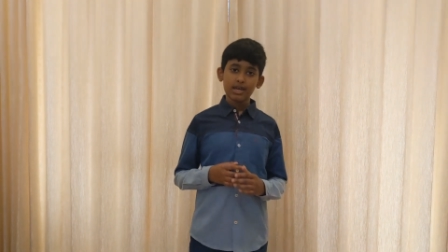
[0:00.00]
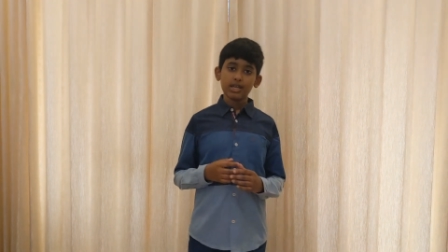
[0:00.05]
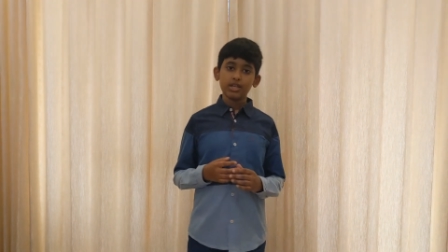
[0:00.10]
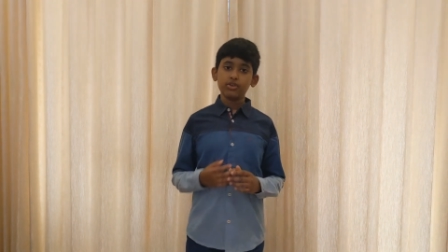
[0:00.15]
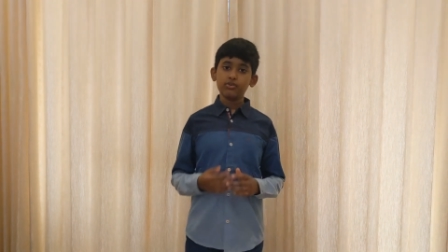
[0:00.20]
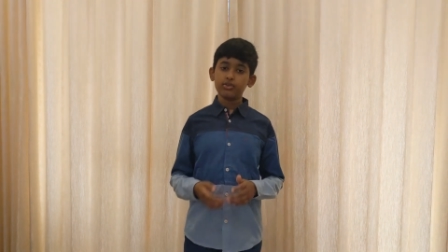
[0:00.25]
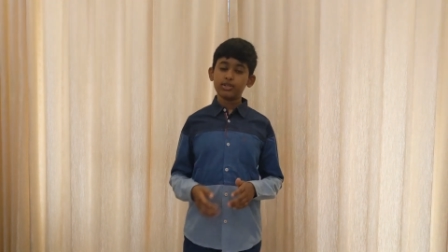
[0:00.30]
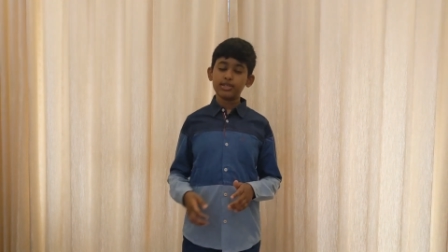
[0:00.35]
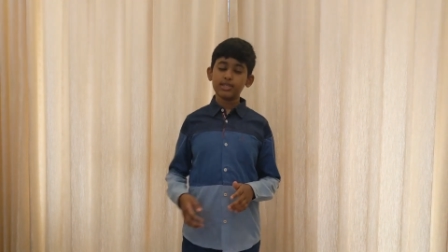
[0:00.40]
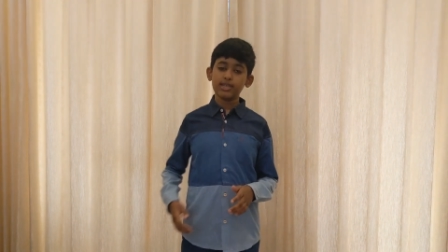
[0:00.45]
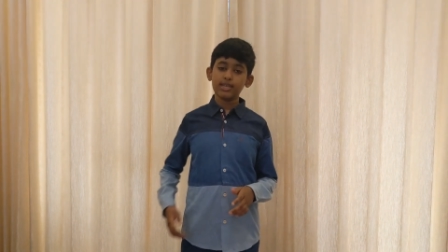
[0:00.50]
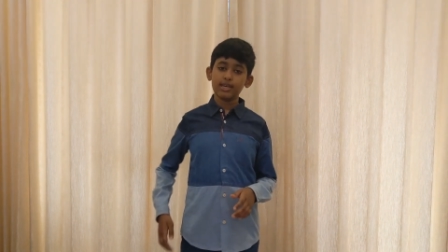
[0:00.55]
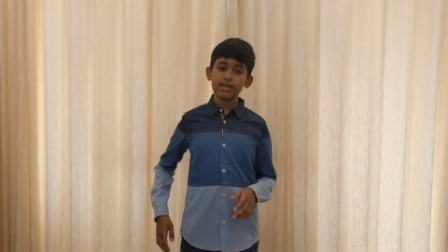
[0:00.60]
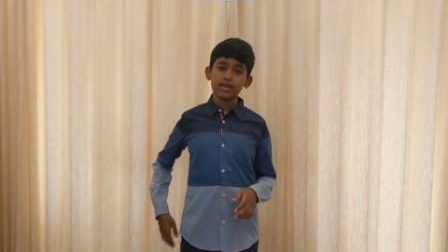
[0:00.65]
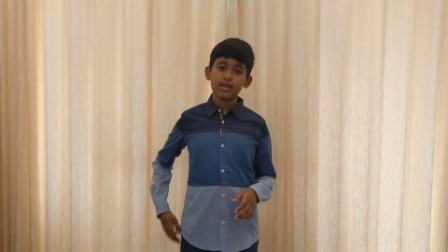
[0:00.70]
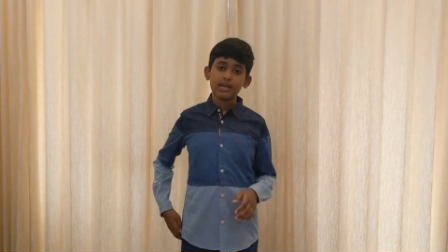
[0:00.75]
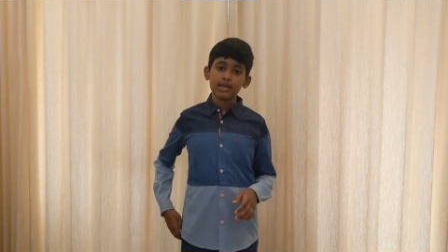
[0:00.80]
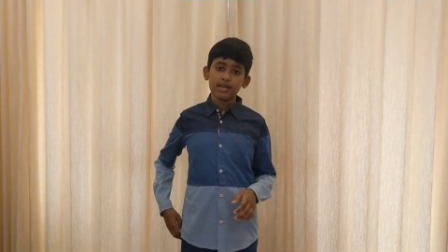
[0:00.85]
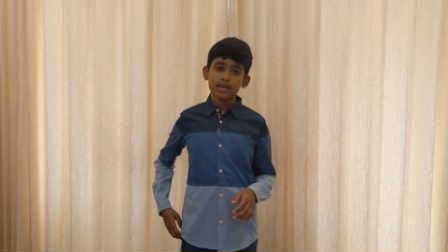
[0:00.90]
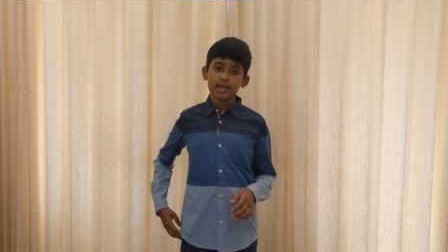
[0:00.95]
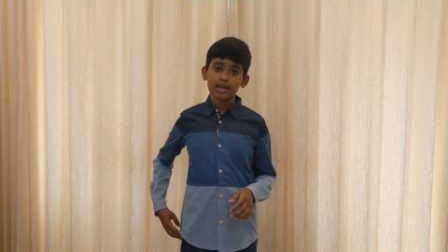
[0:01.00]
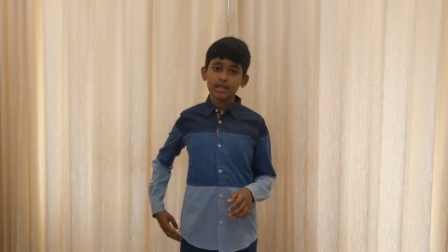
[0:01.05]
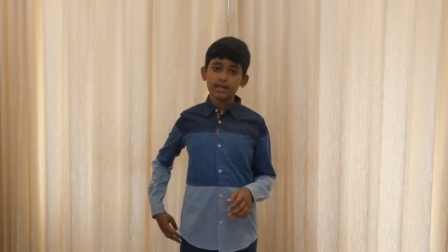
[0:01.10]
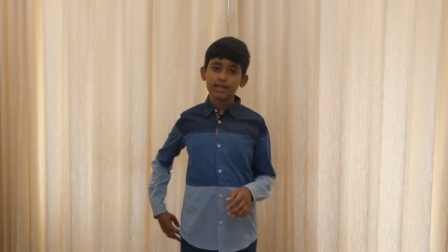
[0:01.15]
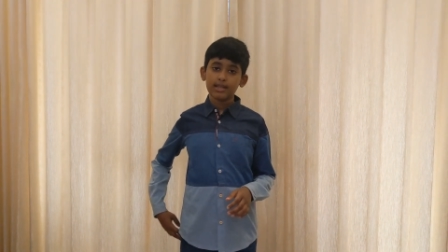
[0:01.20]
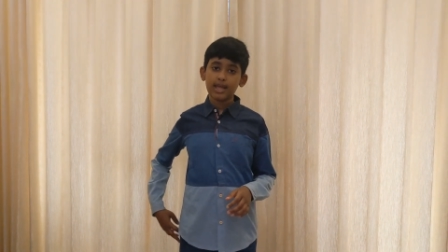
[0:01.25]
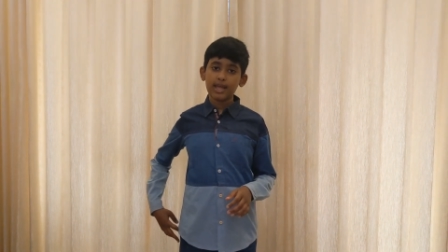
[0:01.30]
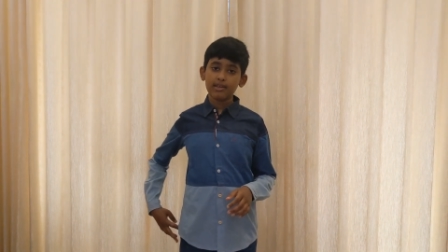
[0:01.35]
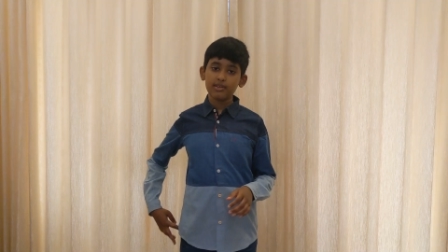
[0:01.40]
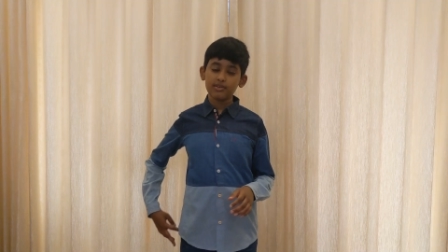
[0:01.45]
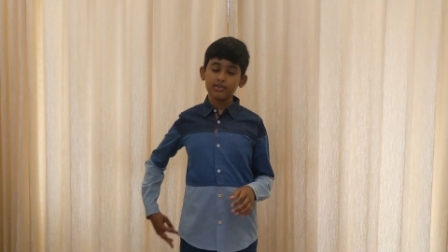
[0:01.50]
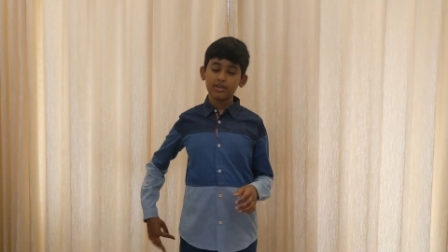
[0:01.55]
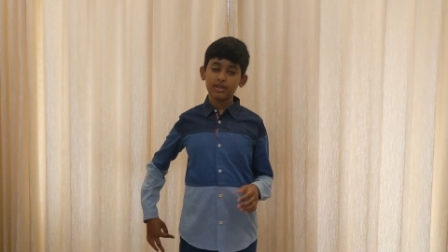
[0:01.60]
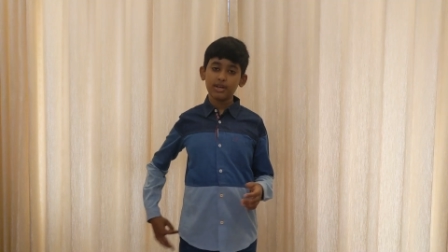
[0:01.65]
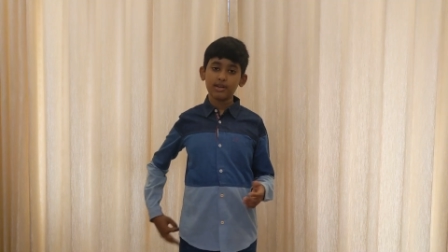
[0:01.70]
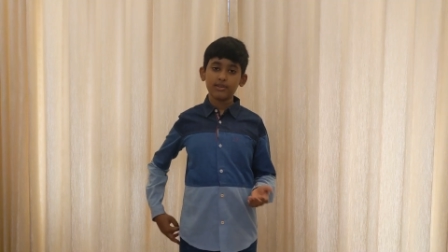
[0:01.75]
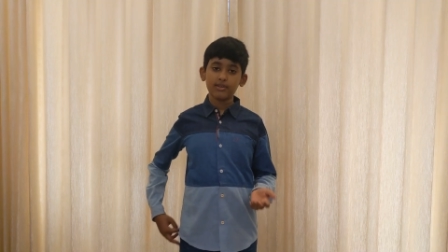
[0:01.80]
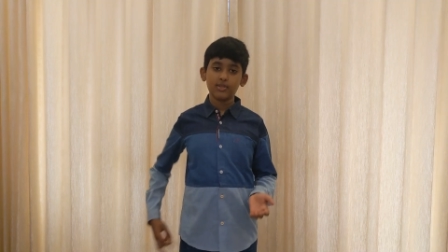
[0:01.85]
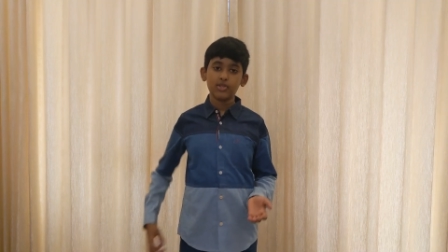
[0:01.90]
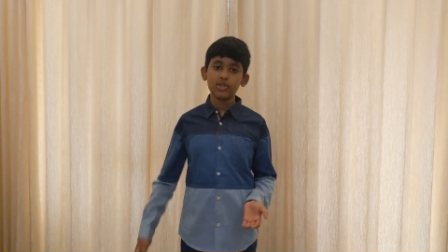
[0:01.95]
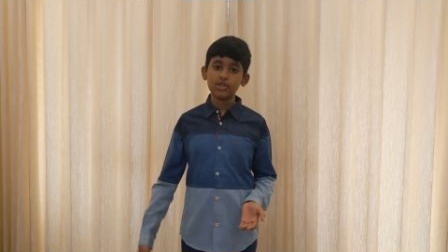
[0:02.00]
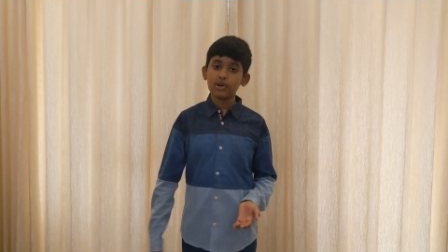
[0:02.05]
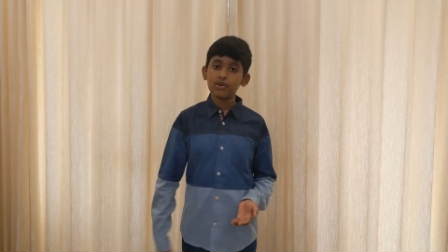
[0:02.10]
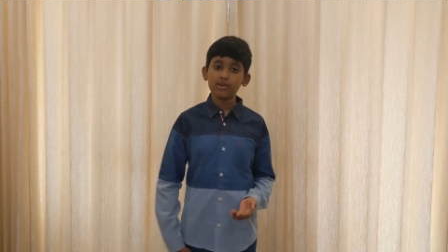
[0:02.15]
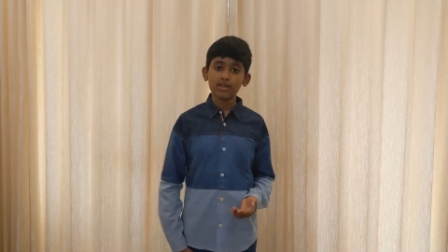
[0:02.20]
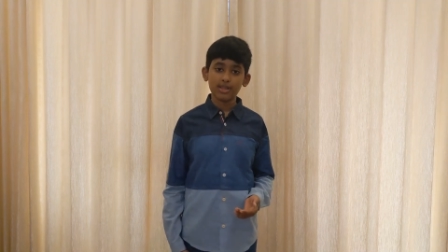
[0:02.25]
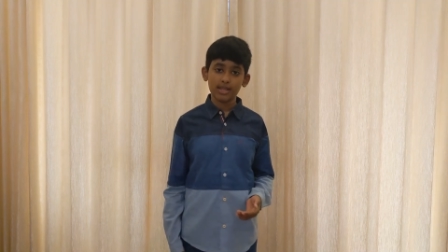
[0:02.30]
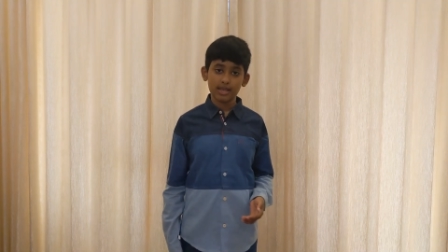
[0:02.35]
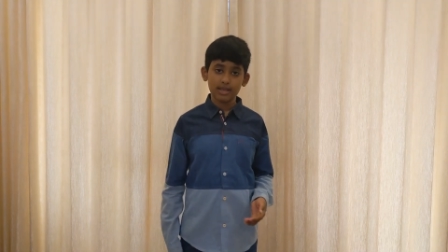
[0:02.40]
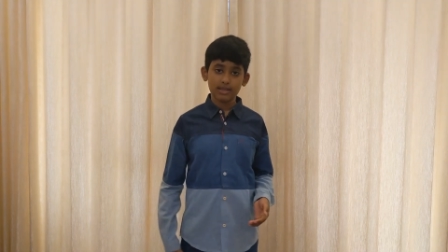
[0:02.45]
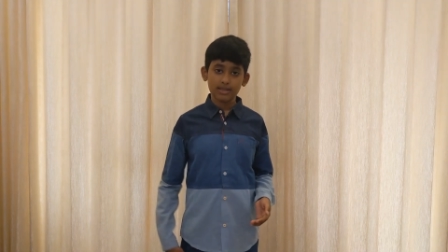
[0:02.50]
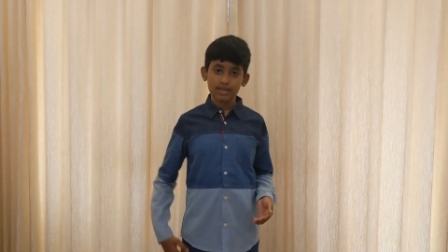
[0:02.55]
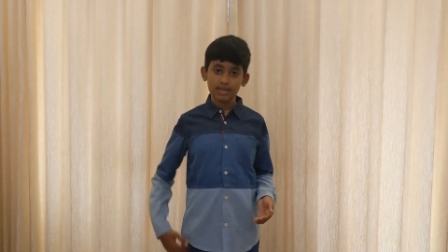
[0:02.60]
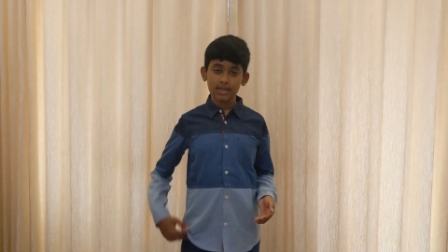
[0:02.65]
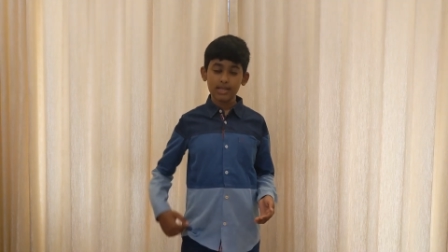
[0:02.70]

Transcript: You see, he had left a chocolate